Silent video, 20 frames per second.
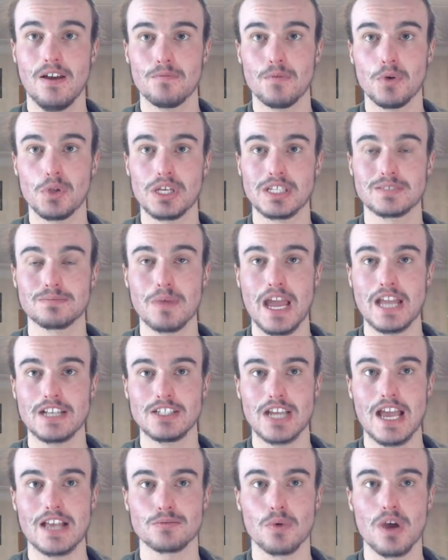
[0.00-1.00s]
for this match
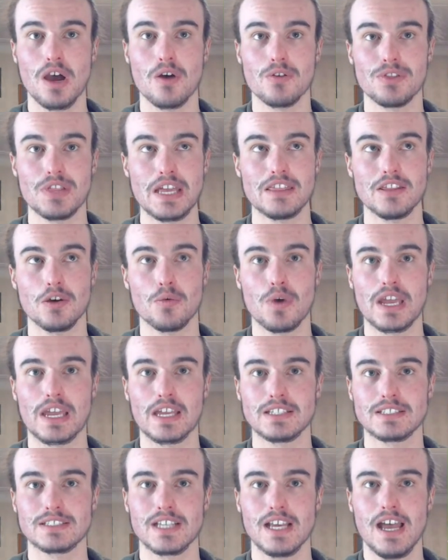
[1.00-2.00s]
as well. Then the
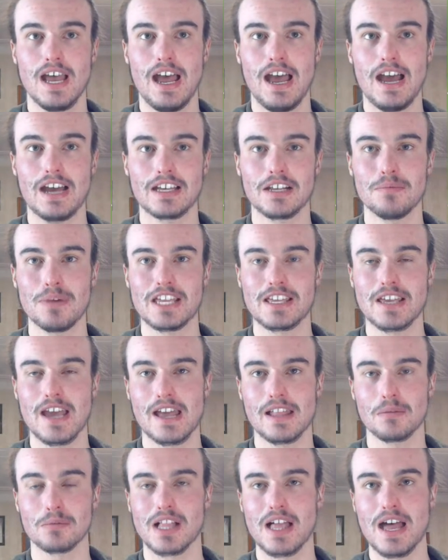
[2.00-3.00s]
wingers are going to be
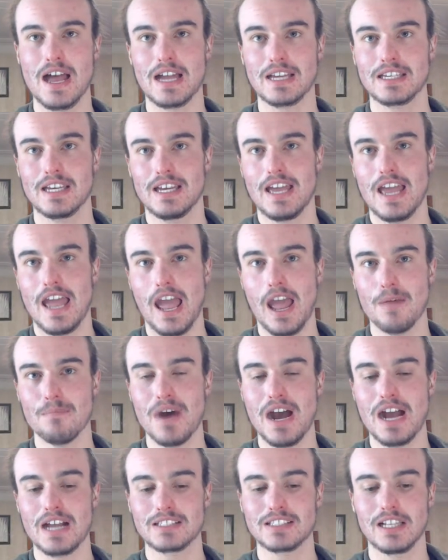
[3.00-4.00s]
Caleb Clark and
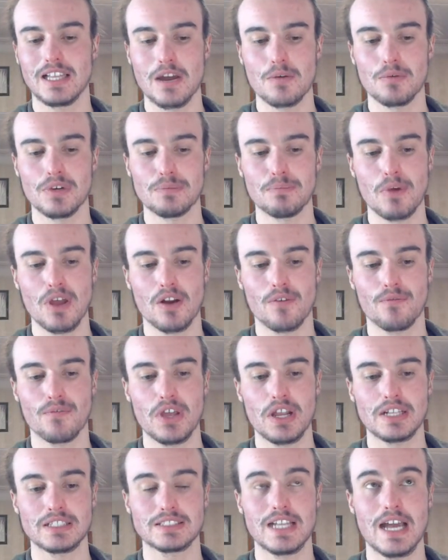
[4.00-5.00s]
Mark Talia with
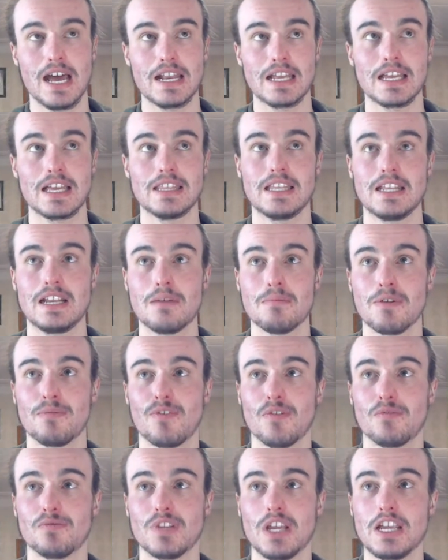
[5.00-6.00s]
Perez starting in the number
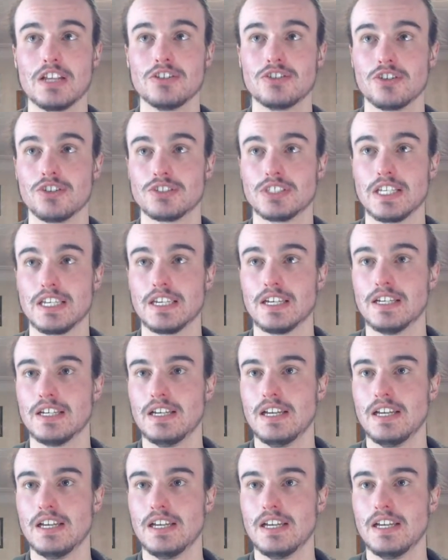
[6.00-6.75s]
15 jersey.